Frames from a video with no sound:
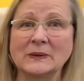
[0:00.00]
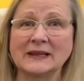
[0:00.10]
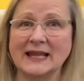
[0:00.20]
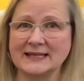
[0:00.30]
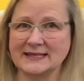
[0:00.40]

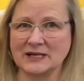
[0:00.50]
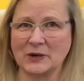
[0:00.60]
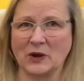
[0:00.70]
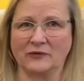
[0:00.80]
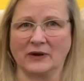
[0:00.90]
Let's start
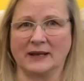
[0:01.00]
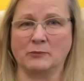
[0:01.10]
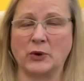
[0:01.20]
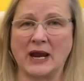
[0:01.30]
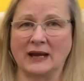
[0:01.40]
over and
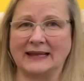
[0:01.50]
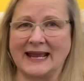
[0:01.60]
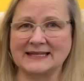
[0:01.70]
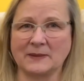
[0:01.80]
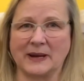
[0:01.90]
bring our
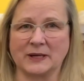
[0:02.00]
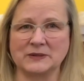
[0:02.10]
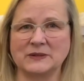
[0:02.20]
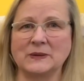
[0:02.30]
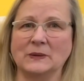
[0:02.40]
legs apart
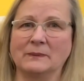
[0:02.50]
too.